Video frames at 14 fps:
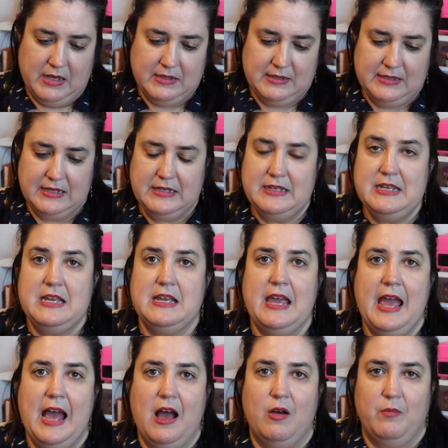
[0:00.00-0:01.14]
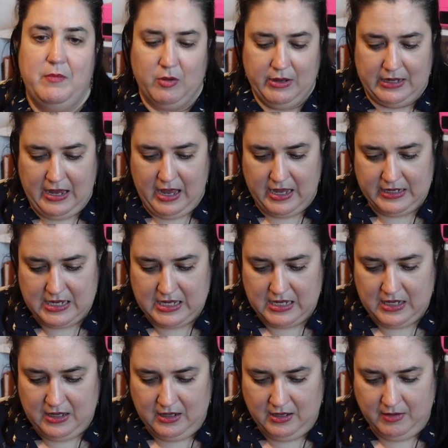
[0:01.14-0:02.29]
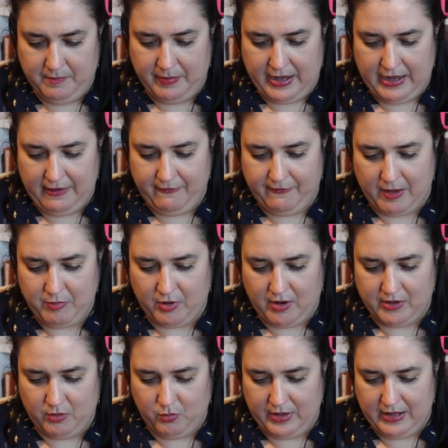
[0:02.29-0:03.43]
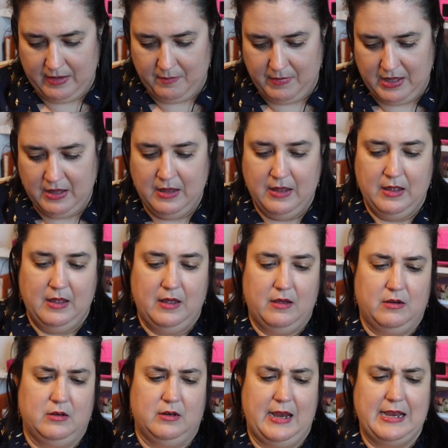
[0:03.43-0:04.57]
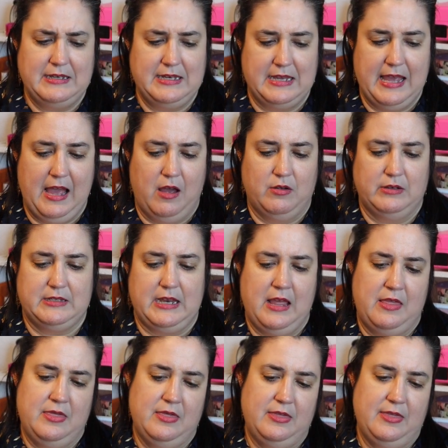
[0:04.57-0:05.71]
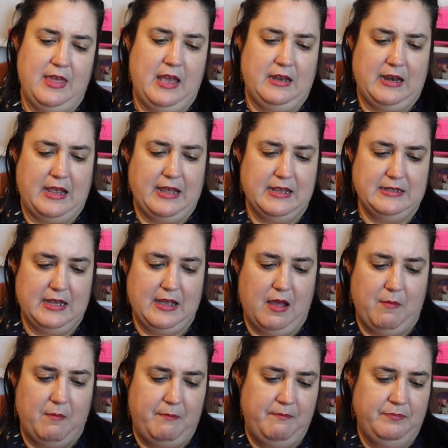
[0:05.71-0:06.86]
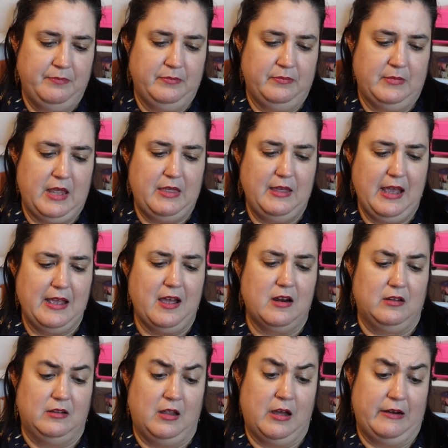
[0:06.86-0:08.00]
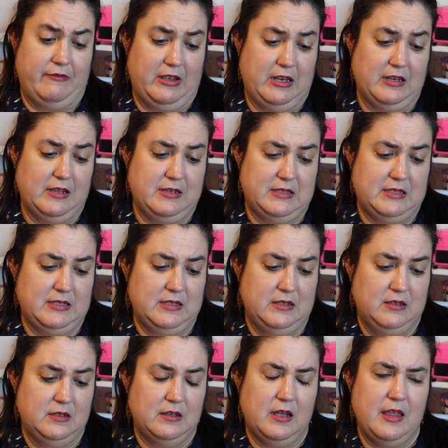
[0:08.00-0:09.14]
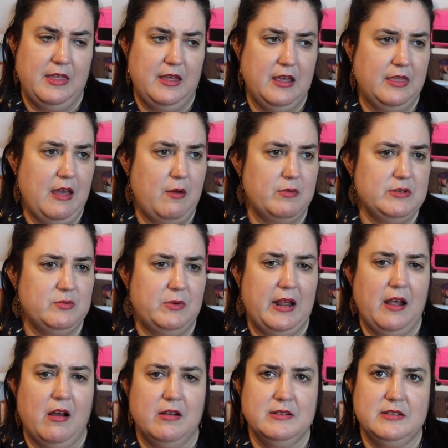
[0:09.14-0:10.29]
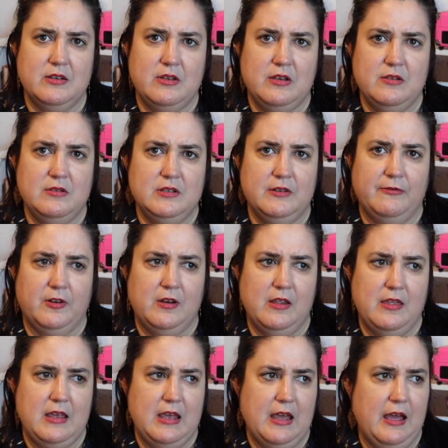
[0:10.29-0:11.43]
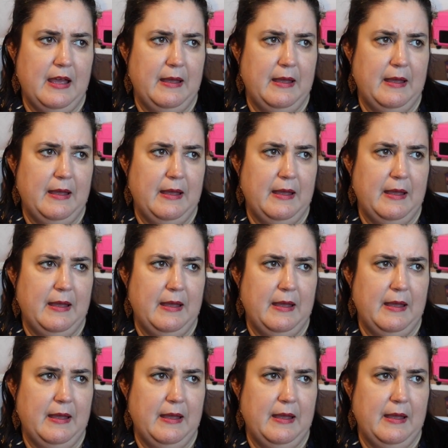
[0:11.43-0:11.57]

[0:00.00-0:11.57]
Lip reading: 16 count Milk and Honey by Fiber on a Whim, or 18 count. And then I guess I think I got a lot of it because I think that was what I also used for the